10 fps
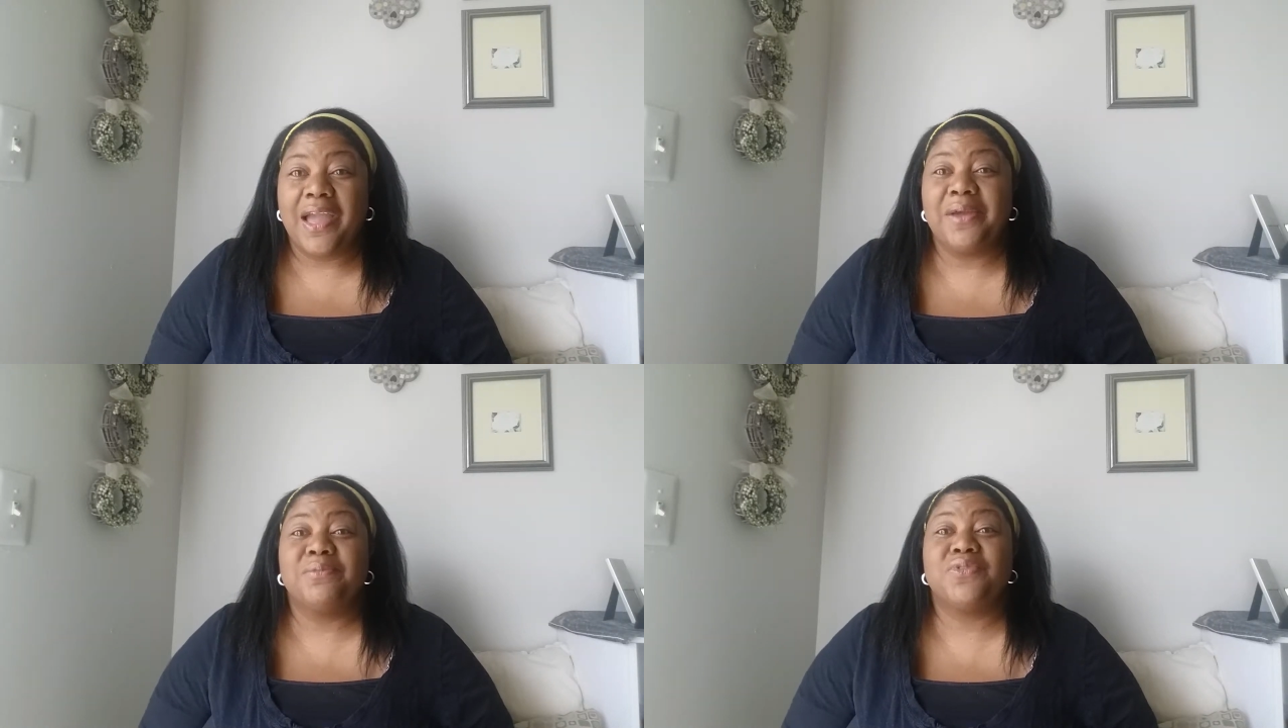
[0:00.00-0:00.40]

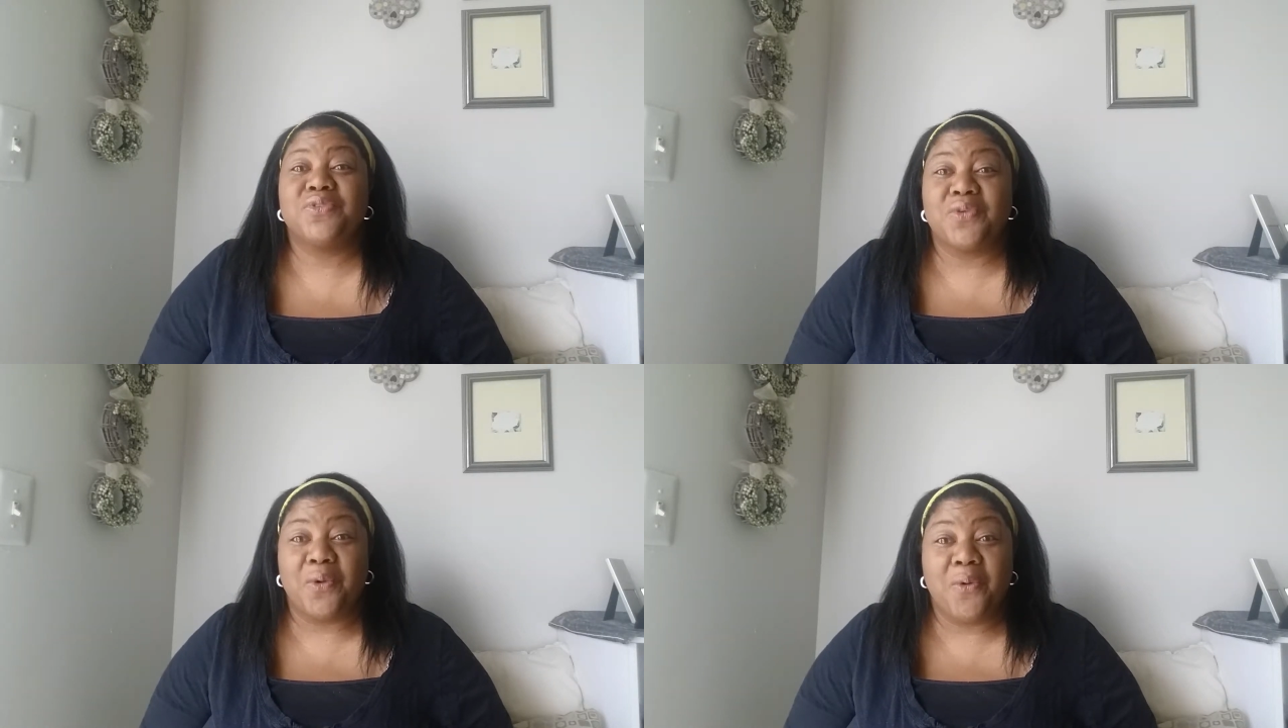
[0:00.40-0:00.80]
am
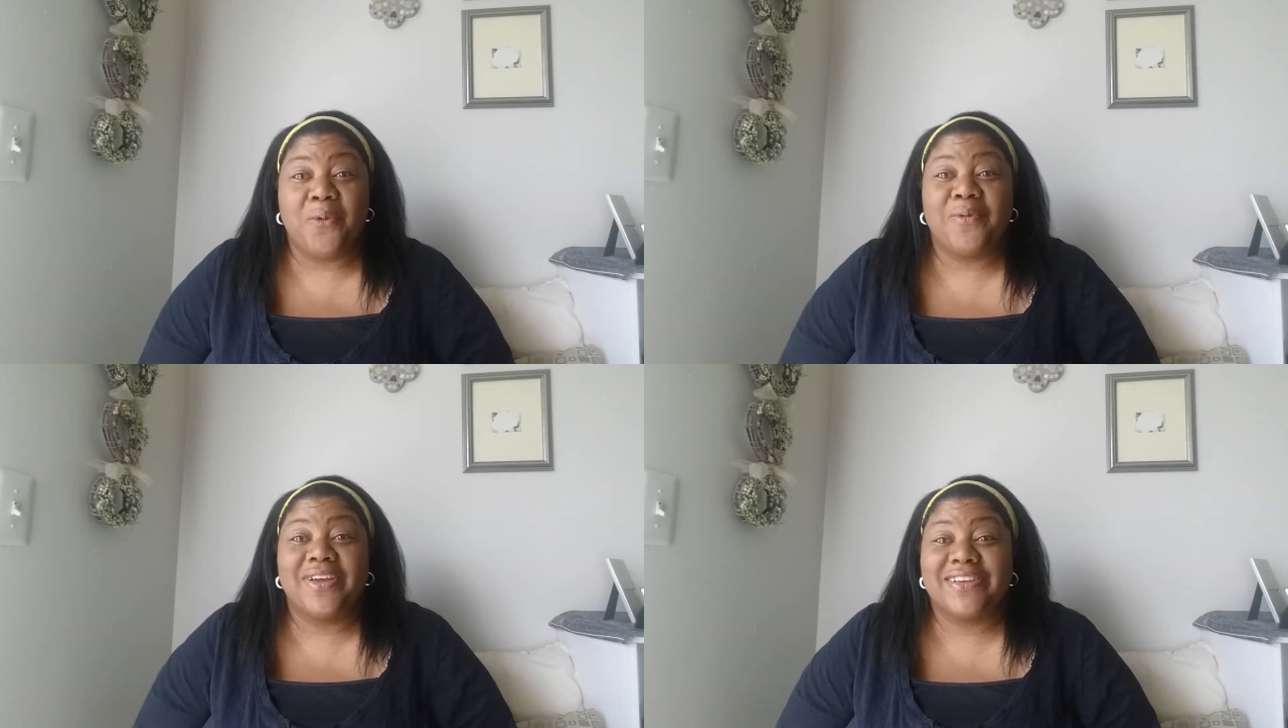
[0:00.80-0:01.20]

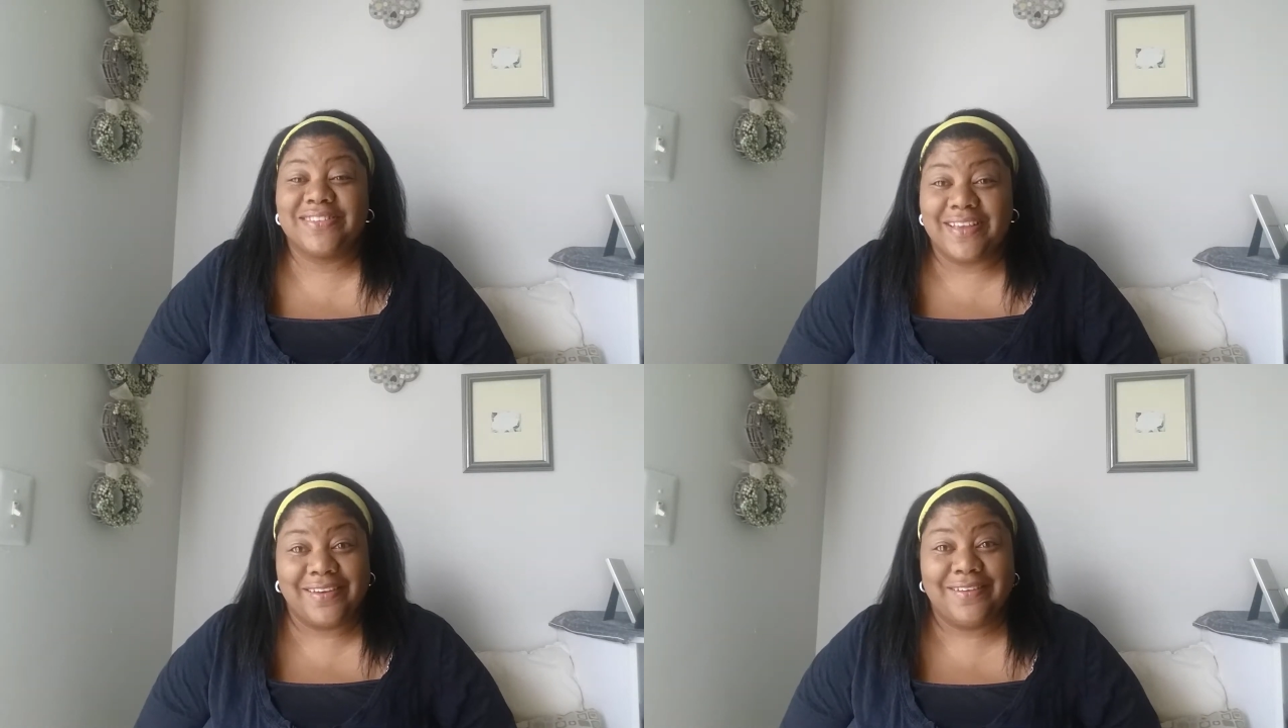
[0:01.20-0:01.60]
so
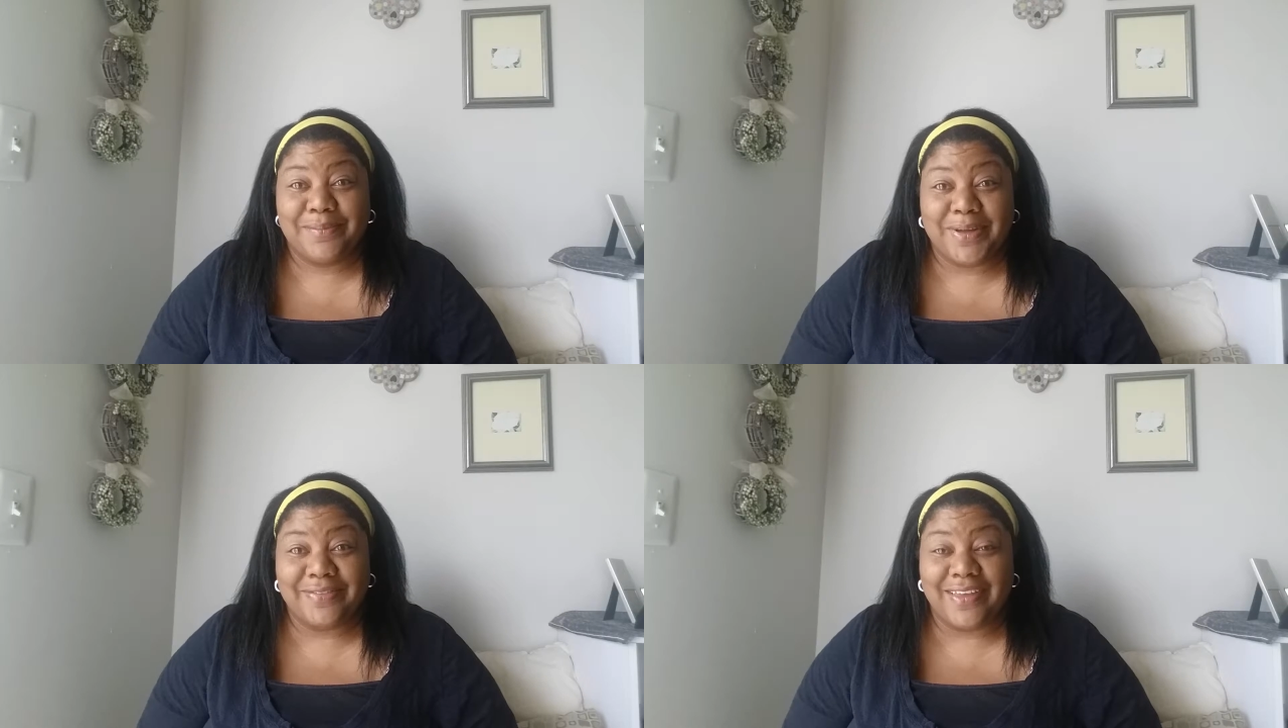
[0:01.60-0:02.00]
excited
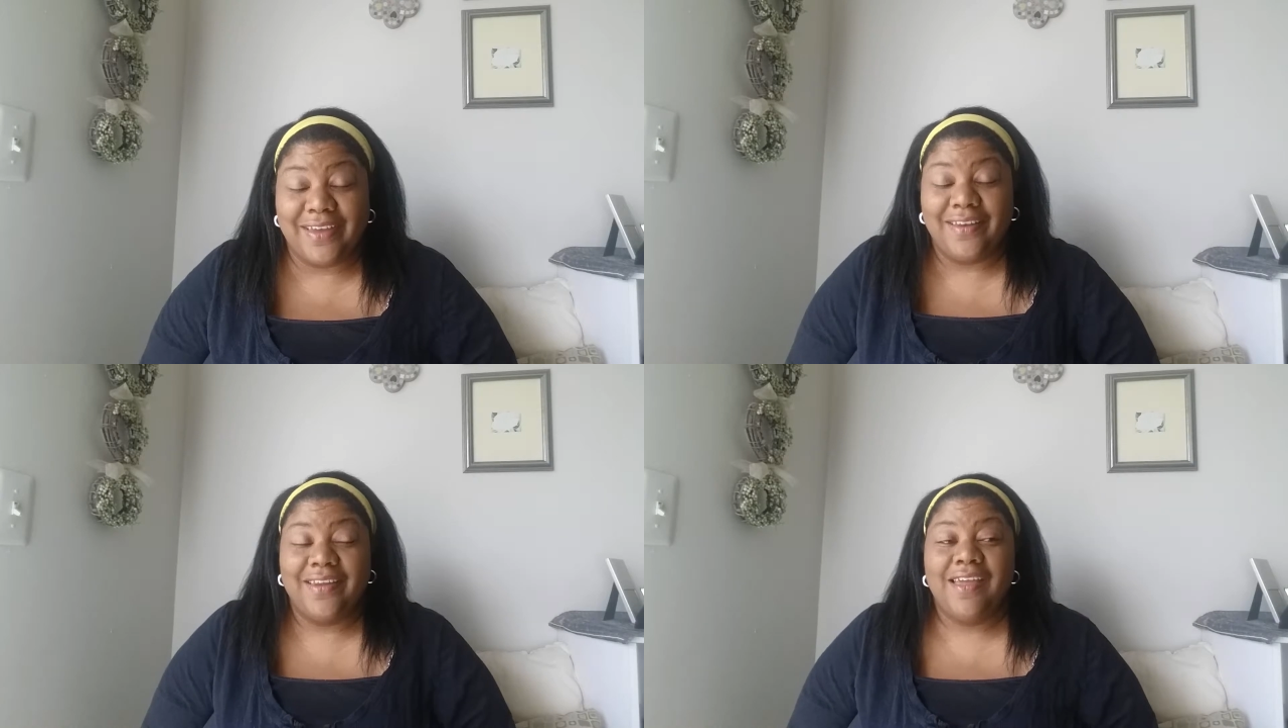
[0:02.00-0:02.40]
about
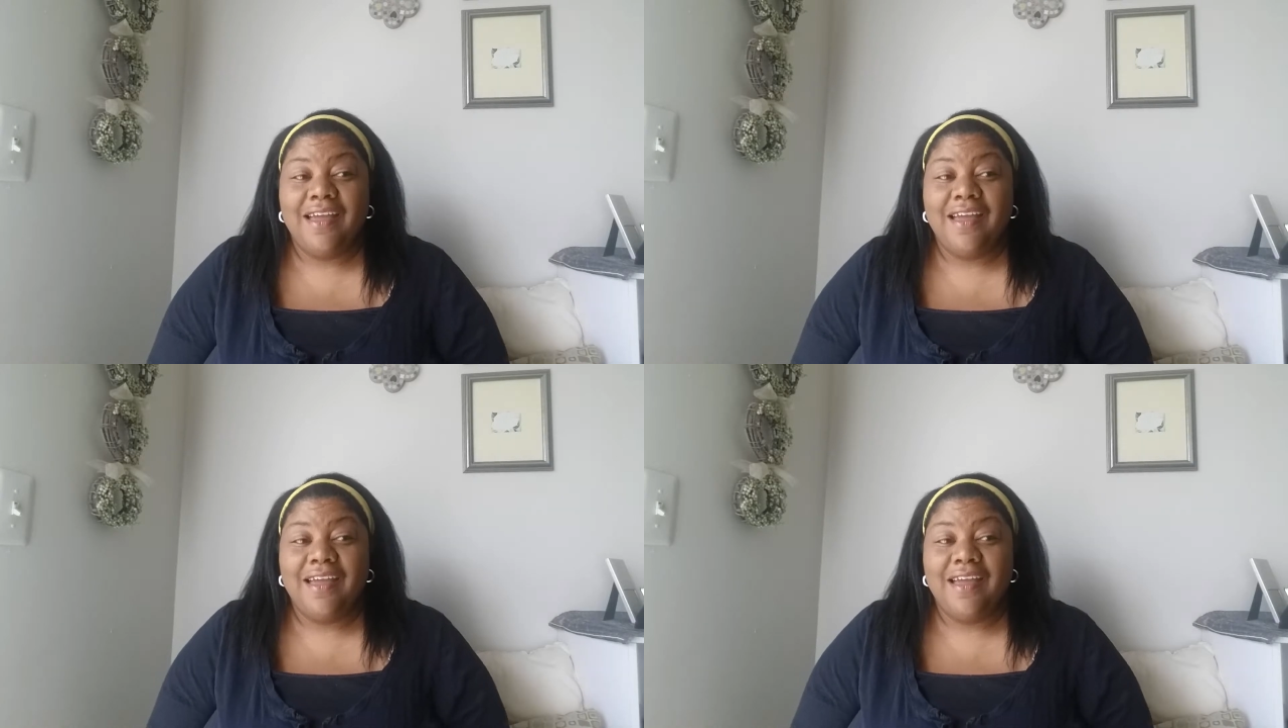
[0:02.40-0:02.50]
that.